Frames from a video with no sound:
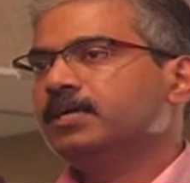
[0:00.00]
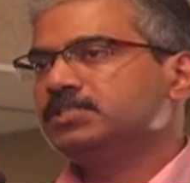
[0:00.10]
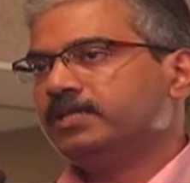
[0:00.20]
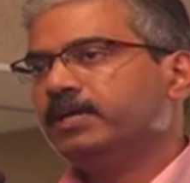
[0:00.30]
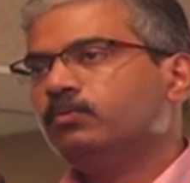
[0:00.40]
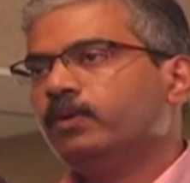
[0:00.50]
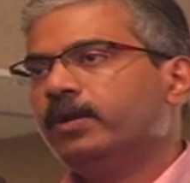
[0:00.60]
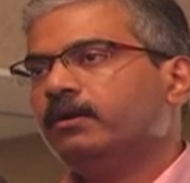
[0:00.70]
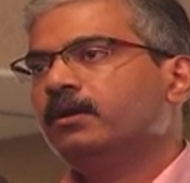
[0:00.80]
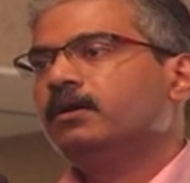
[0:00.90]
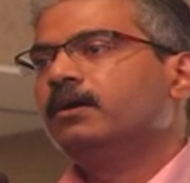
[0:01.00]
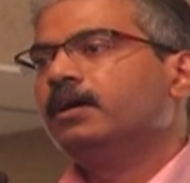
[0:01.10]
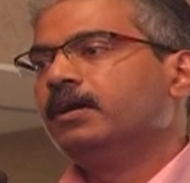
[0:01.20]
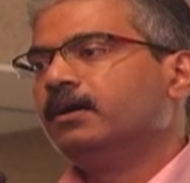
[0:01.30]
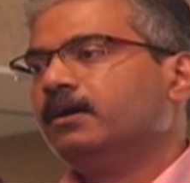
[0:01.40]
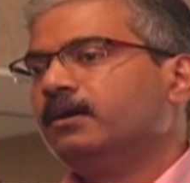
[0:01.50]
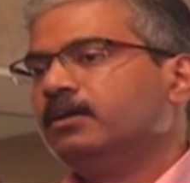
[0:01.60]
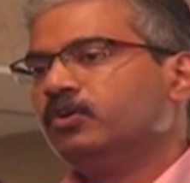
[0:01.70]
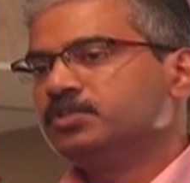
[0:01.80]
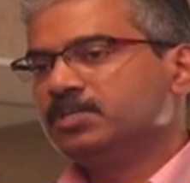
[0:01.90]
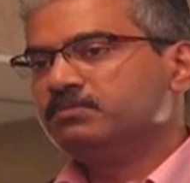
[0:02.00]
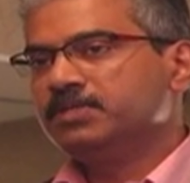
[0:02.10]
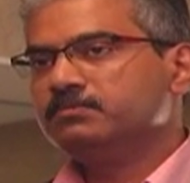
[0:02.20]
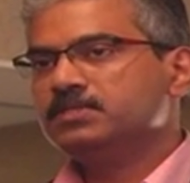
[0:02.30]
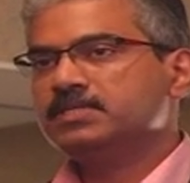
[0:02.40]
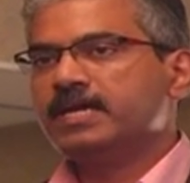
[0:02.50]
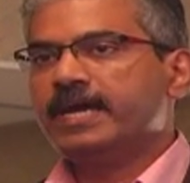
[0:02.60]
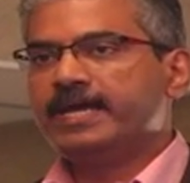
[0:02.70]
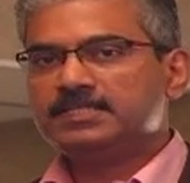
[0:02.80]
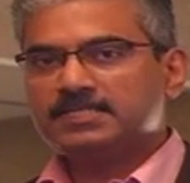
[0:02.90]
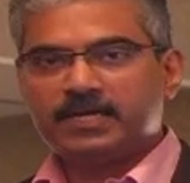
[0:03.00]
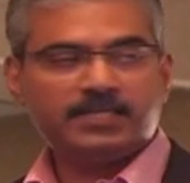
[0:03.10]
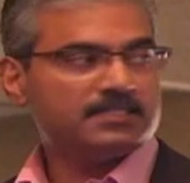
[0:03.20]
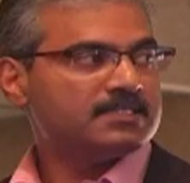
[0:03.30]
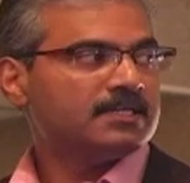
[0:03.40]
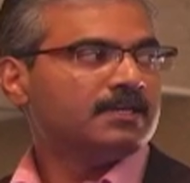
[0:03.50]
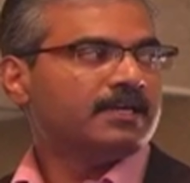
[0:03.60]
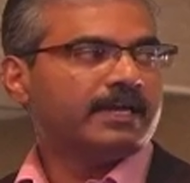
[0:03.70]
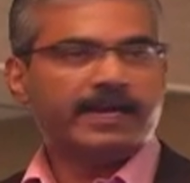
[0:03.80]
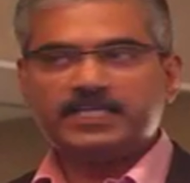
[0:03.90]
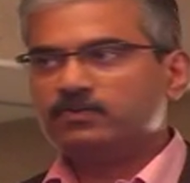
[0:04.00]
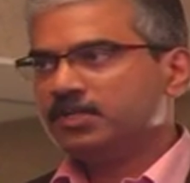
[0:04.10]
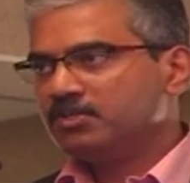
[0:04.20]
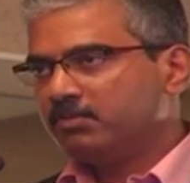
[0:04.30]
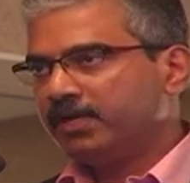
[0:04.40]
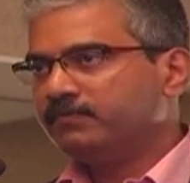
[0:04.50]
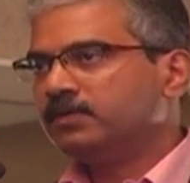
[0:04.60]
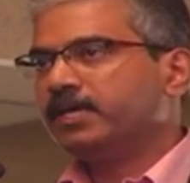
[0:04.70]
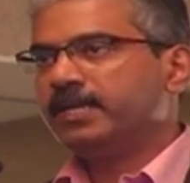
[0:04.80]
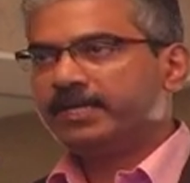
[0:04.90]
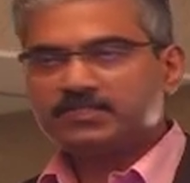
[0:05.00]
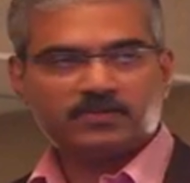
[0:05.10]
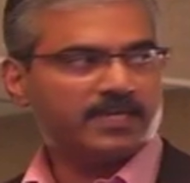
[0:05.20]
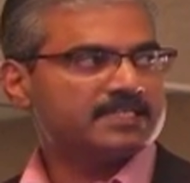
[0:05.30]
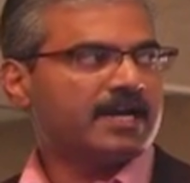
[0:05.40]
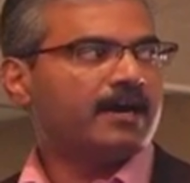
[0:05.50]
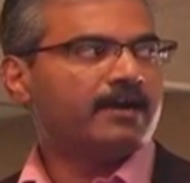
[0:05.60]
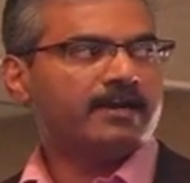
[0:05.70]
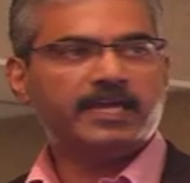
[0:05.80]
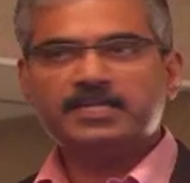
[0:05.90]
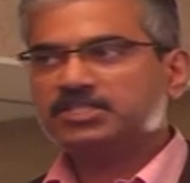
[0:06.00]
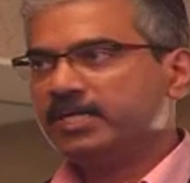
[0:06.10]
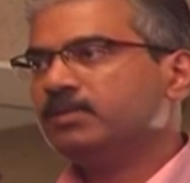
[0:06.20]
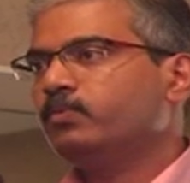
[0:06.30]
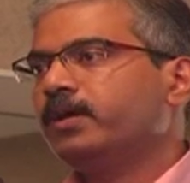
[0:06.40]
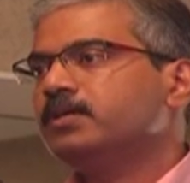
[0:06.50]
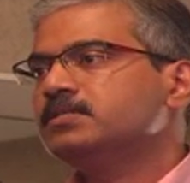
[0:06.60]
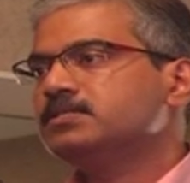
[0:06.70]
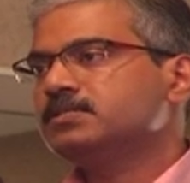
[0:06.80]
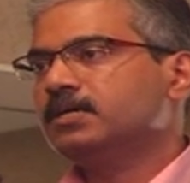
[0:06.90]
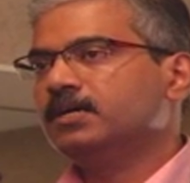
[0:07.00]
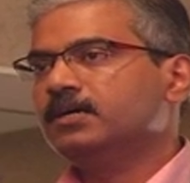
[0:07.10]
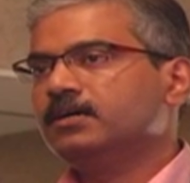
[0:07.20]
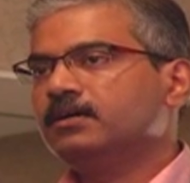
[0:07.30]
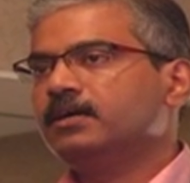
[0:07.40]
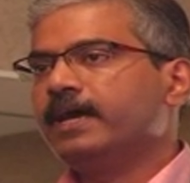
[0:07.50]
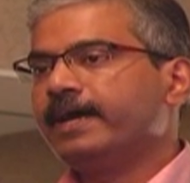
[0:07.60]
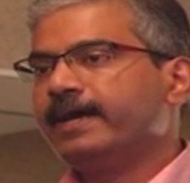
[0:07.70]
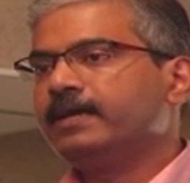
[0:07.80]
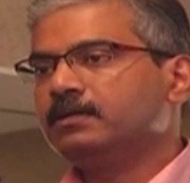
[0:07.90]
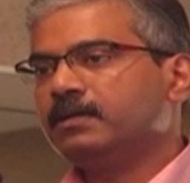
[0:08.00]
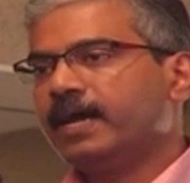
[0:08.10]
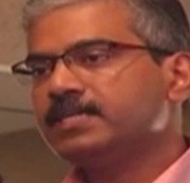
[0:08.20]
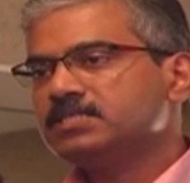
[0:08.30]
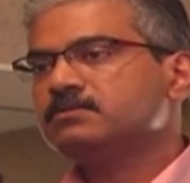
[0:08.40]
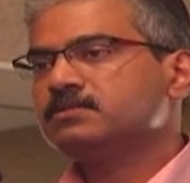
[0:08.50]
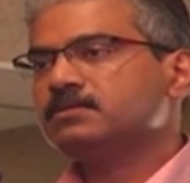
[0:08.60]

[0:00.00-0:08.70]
a state where your symptoms and signs, as well as your blood work and X-rays, are in a state where is as